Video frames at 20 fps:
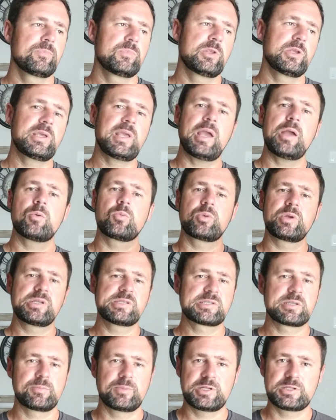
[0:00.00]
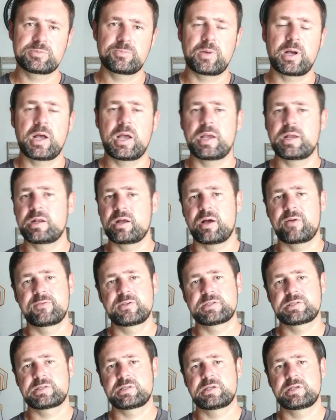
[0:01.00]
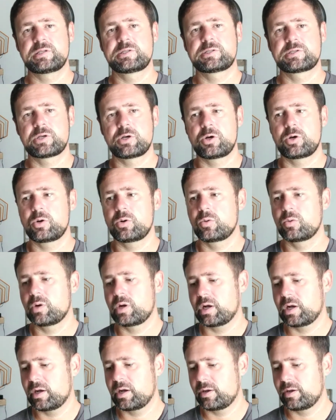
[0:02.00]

you can't read somebody's mind, obviously, so